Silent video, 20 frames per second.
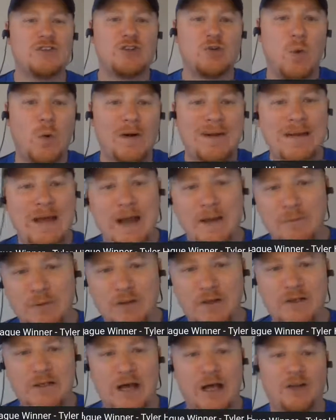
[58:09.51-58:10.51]
$29
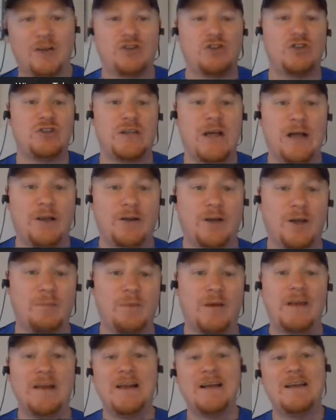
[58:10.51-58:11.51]
million to Tyler
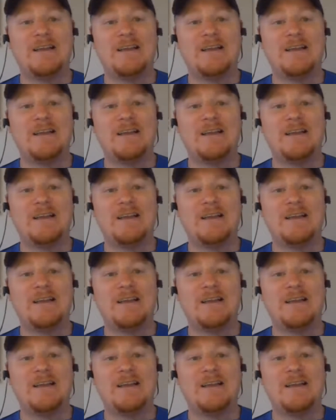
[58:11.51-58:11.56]
Higbee.